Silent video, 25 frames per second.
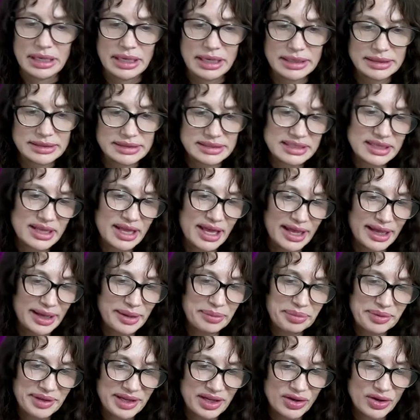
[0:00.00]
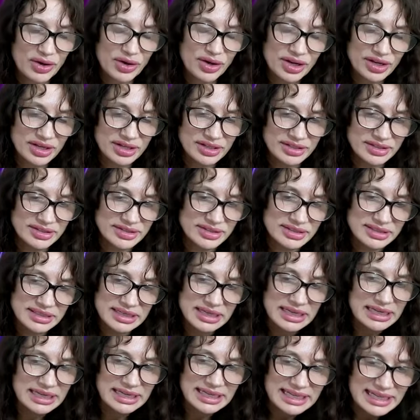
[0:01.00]
It's like,
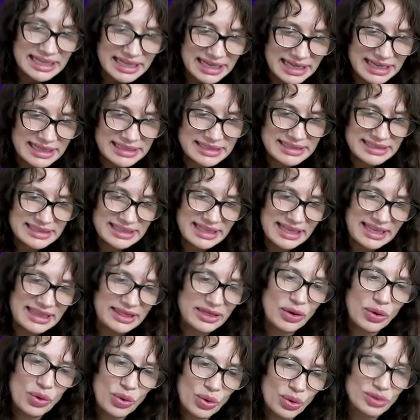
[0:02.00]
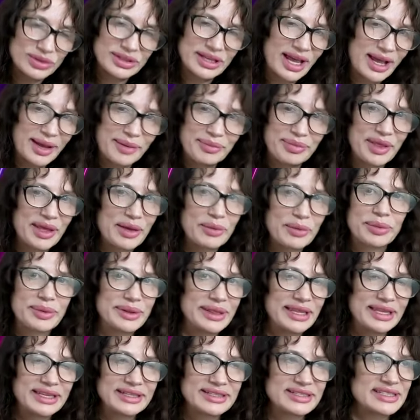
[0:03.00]
because it's like the whole time they've
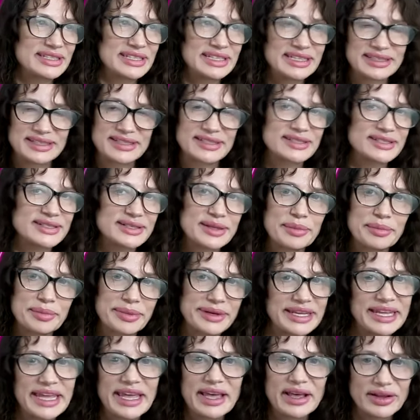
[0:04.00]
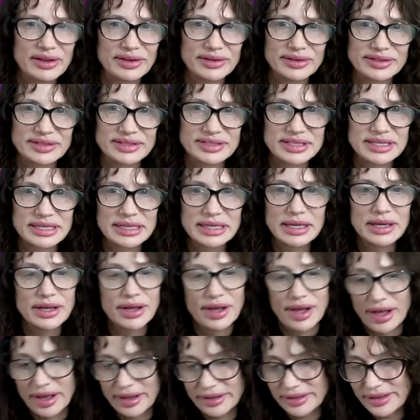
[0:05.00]
been listening to somebody else.
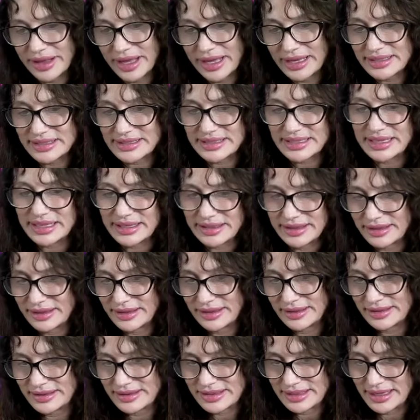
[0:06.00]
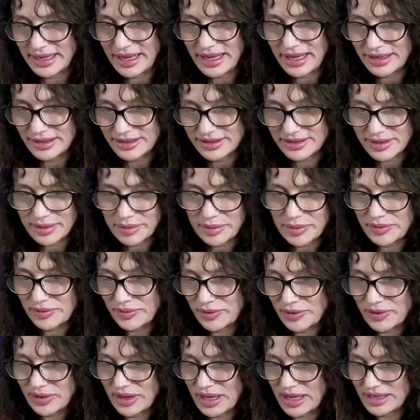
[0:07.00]
Unless it's again, some
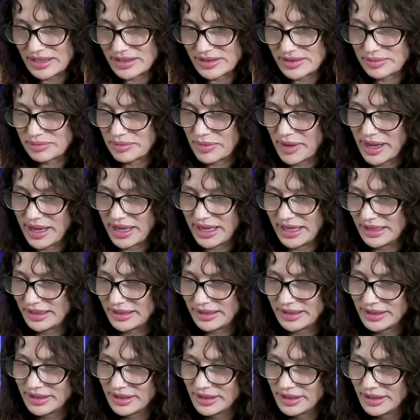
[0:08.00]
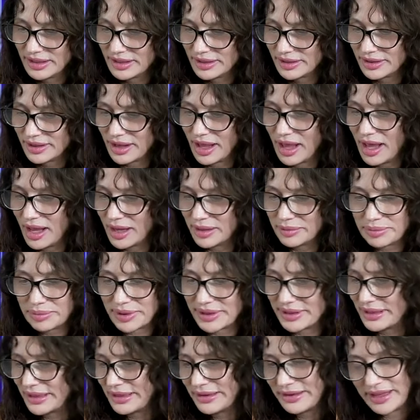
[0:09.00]
of you guys might not,
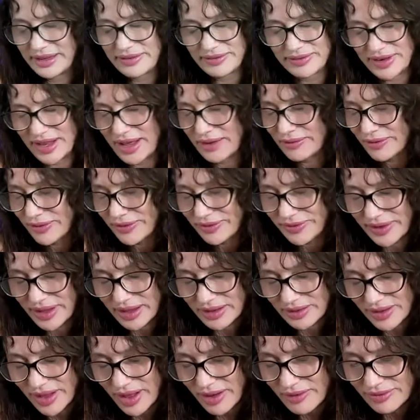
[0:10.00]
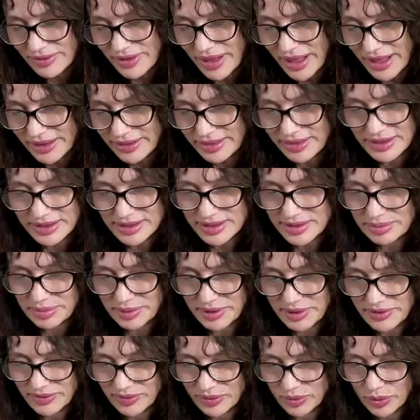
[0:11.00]
but they've never felt love like this
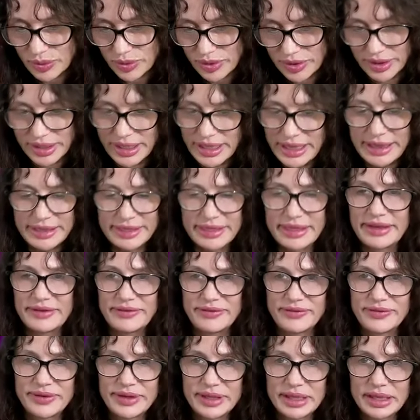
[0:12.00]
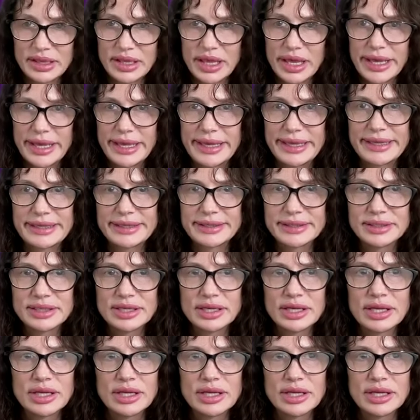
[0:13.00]
before. They feel like